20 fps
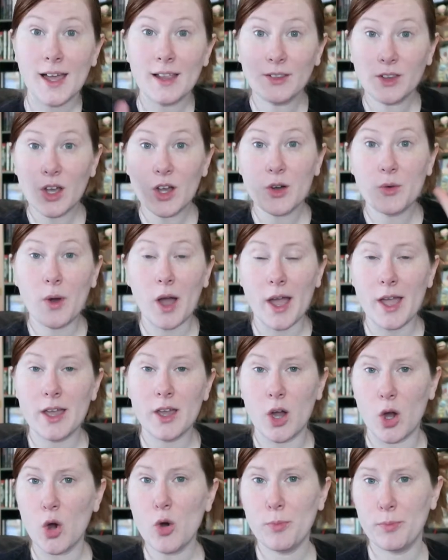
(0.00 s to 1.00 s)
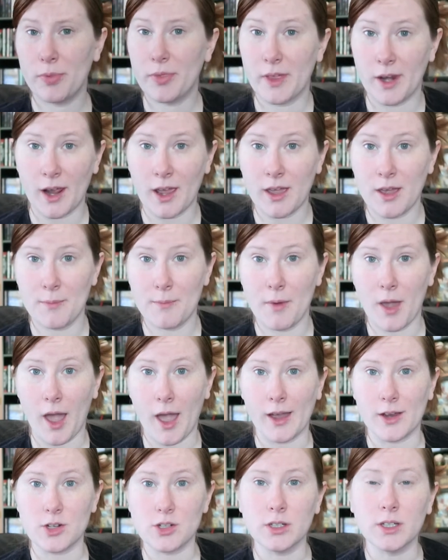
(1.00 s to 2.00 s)
Hello, I hope that I am
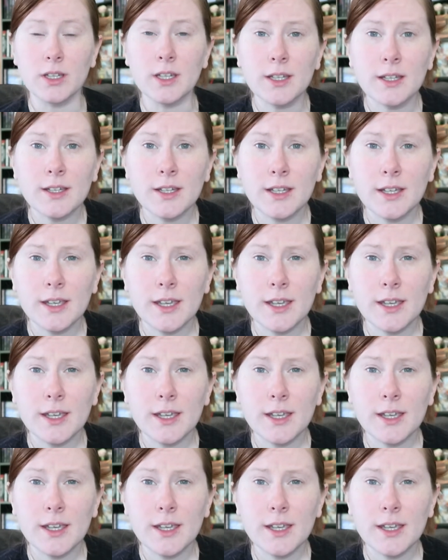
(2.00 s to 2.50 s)
actually